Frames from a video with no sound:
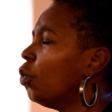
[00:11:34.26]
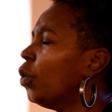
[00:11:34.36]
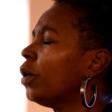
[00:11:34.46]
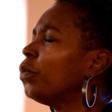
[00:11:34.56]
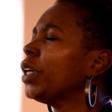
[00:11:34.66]

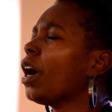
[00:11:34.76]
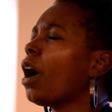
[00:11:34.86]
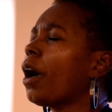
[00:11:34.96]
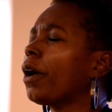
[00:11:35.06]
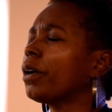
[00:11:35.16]
what we
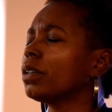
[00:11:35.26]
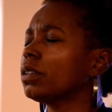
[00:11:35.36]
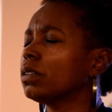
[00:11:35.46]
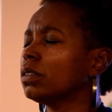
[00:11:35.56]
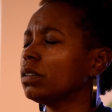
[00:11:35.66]
are,
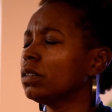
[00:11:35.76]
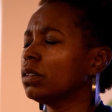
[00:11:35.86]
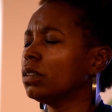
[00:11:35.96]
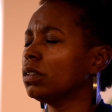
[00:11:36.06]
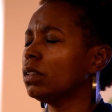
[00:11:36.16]

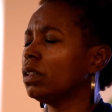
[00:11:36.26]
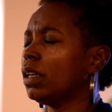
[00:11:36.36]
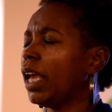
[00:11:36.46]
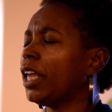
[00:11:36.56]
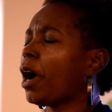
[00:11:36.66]

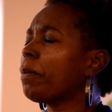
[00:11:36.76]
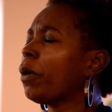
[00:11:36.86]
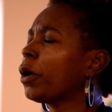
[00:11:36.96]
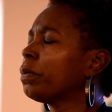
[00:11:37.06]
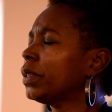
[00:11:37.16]
and our
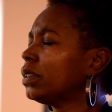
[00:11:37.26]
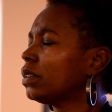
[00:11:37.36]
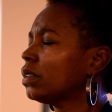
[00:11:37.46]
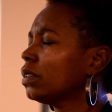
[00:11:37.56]
purpose